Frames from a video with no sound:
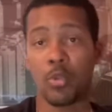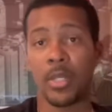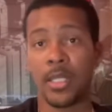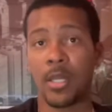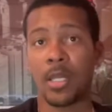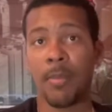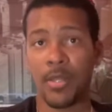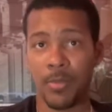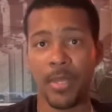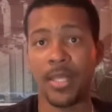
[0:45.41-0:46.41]
They talked about
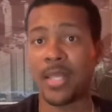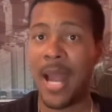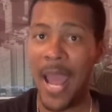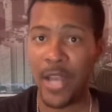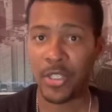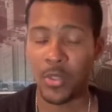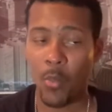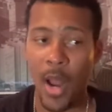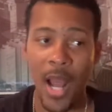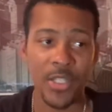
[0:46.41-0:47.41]
some things that I actually
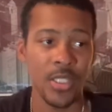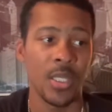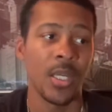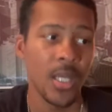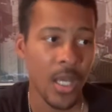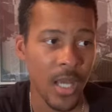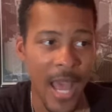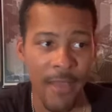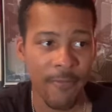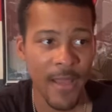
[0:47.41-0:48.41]
watched. I
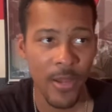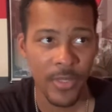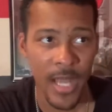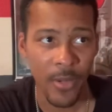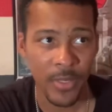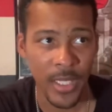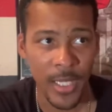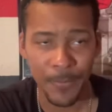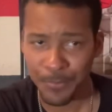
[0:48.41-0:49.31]
had found out that